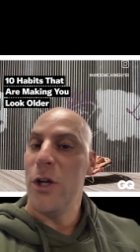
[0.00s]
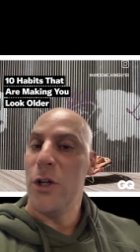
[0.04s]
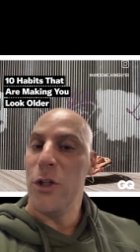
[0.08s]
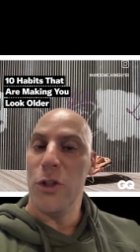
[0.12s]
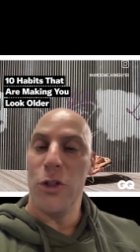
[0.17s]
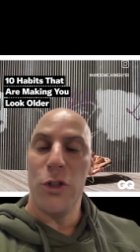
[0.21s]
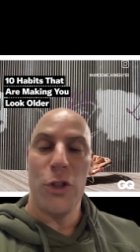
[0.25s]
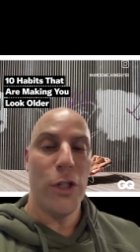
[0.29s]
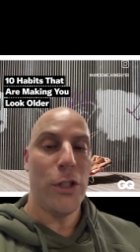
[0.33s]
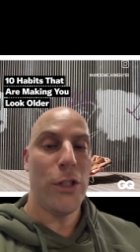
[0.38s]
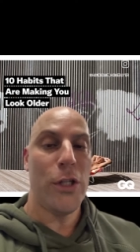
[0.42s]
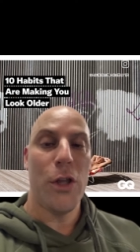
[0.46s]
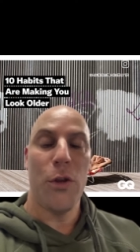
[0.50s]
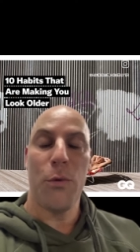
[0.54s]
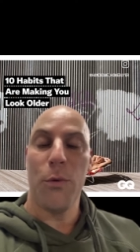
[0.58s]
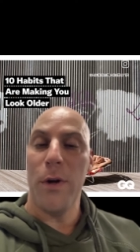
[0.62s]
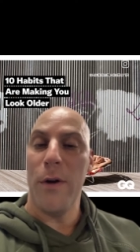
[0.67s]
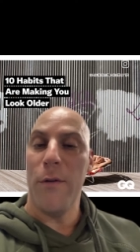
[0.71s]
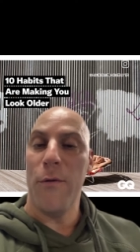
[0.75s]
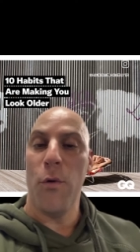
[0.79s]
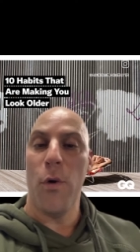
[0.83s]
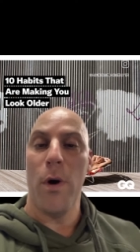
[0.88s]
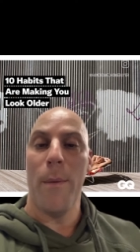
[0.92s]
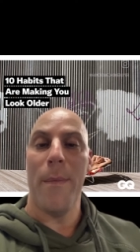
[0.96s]
Just a three or
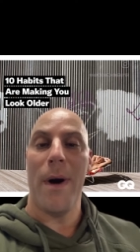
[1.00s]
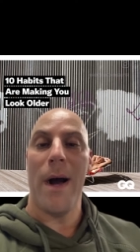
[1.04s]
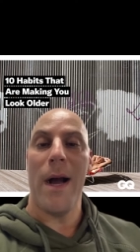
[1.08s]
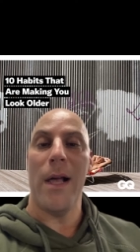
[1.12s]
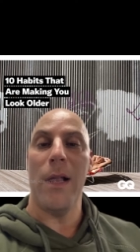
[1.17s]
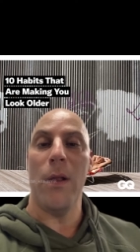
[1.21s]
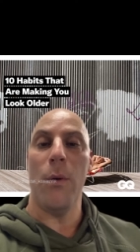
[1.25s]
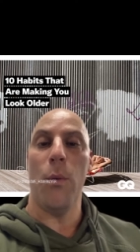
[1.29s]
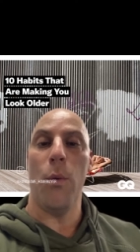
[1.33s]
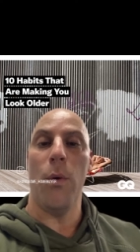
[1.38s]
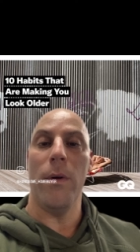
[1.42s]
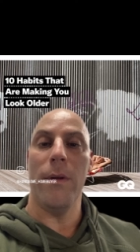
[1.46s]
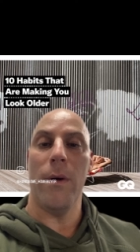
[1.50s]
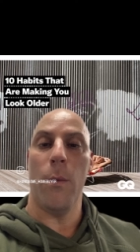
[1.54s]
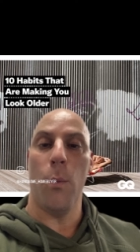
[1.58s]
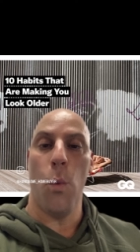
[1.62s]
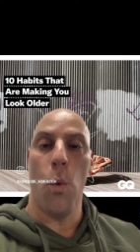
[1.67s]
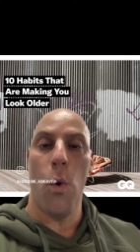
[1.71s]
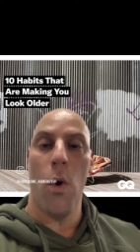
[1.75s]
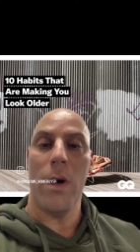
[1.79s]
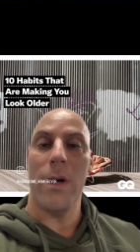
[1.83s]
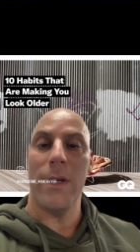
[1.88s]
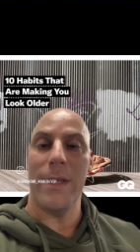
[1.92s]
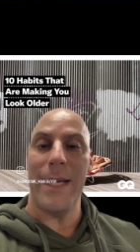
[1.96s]
four mile
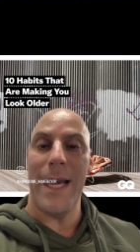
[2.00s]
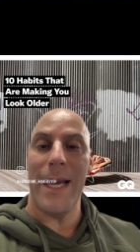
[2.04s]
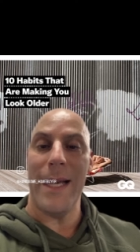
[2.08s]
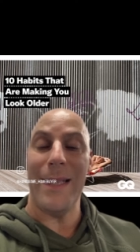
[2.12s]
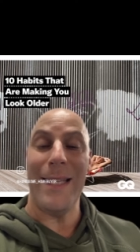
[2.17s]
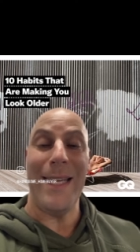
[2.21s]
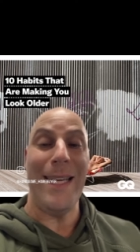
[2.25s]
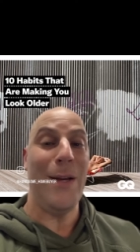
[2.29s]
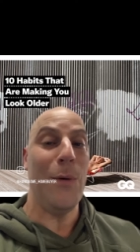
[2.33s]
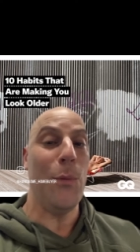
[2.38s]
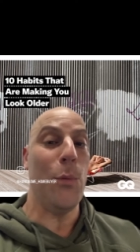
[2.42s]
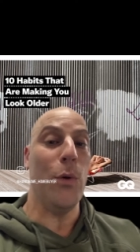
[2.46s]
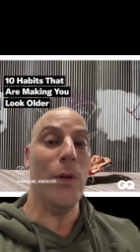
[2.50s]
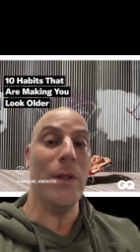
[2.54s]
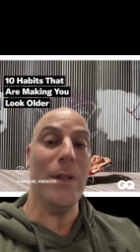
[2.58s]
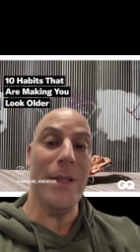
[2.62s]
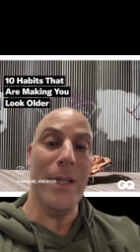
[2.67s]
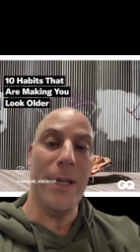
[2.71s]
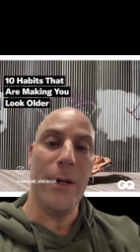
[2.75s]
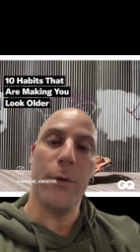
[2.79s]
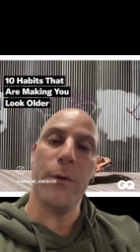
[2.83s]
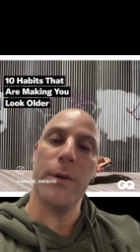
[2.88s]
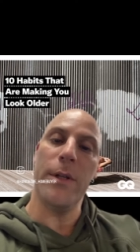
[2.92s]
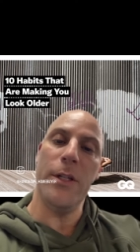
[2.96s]
walk daily will
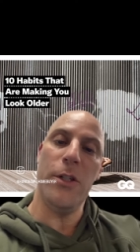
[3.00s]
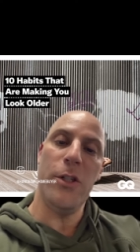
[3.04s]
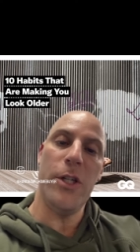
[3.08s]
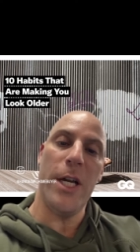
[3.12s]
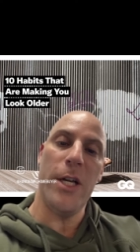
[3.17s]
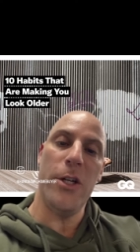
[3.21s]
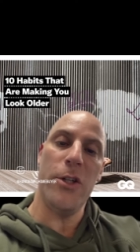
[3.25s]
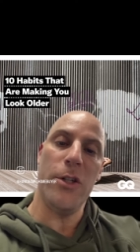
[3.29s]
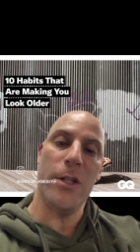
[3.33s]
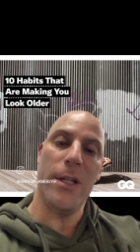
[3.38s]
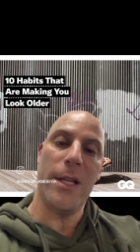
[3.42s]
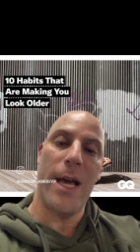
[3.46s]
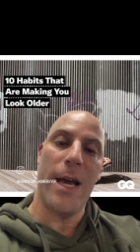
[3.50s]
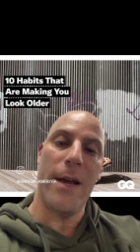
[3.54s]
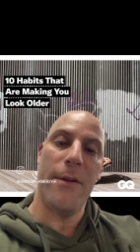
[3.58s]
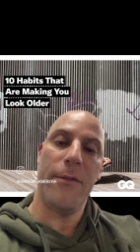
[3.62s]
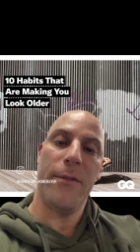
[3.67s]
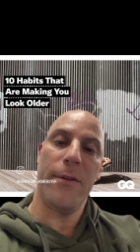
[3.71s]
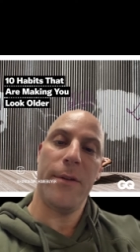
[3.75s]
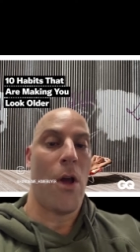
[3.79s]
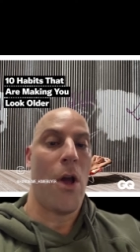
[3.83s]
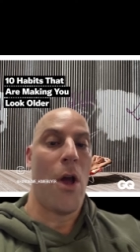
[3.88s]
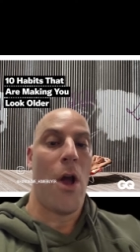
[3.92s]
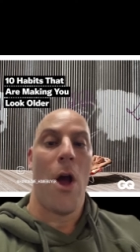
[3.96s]
literally change your life.